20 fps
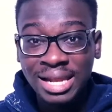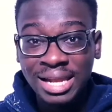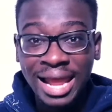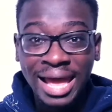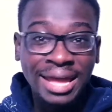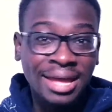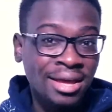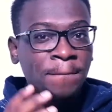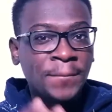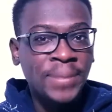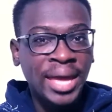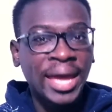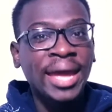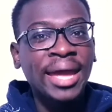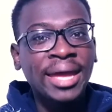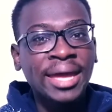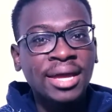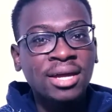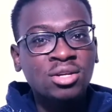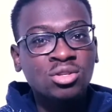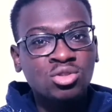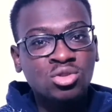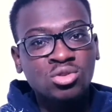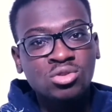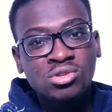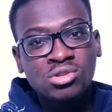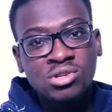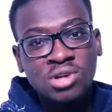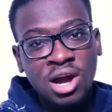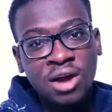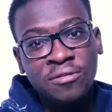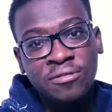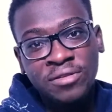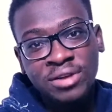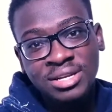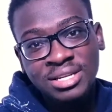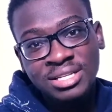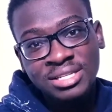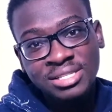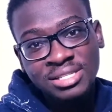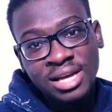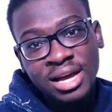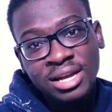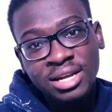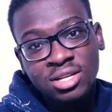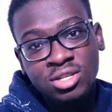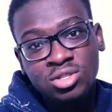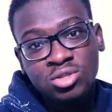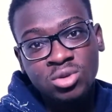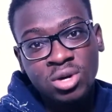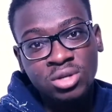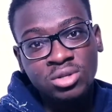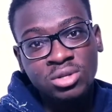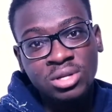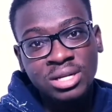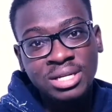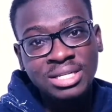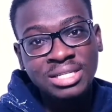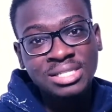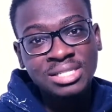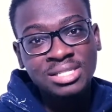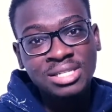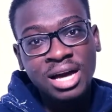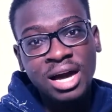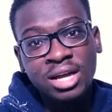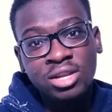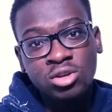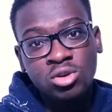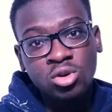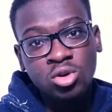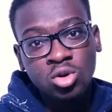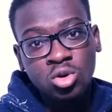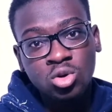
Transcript: like paying to graphic designers to actually design your